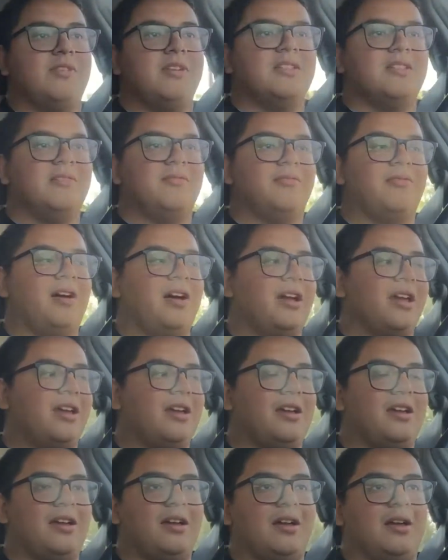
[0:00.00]
reason why
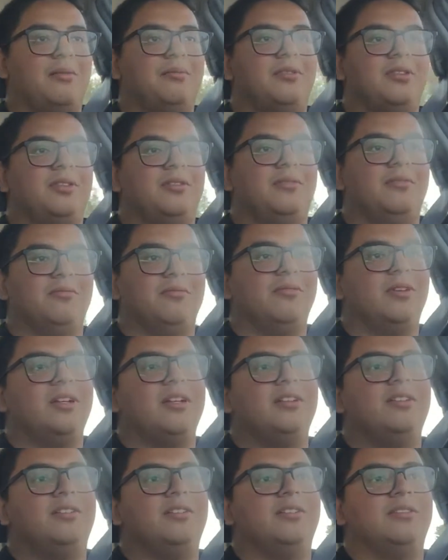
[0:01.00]
I want
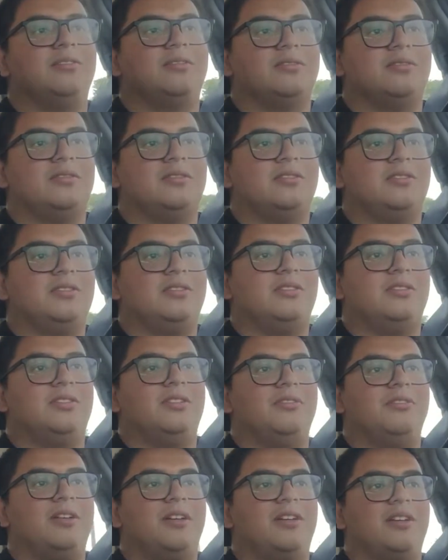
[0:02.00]

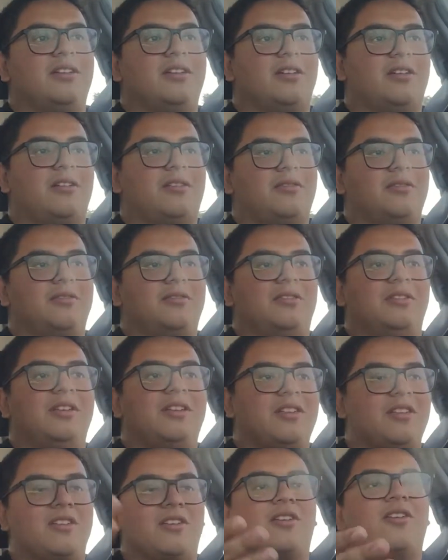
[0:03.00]
to do it
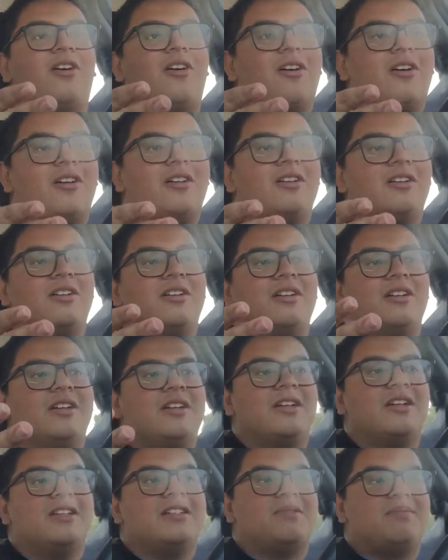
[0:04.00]
in the car
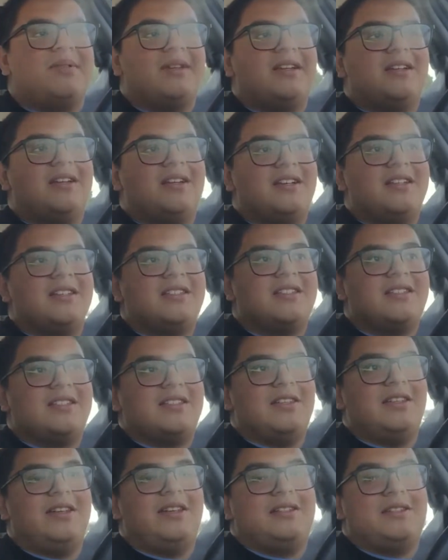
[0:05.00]
is
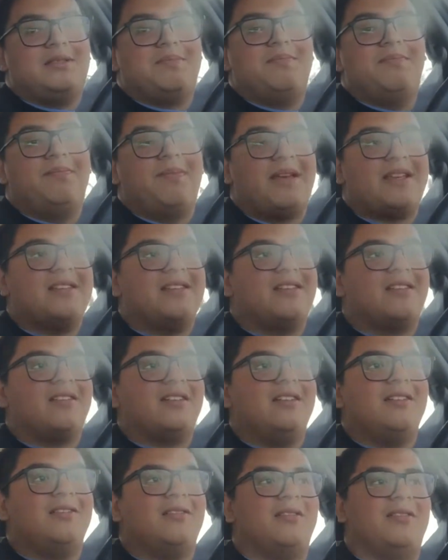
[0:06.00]
because it's basically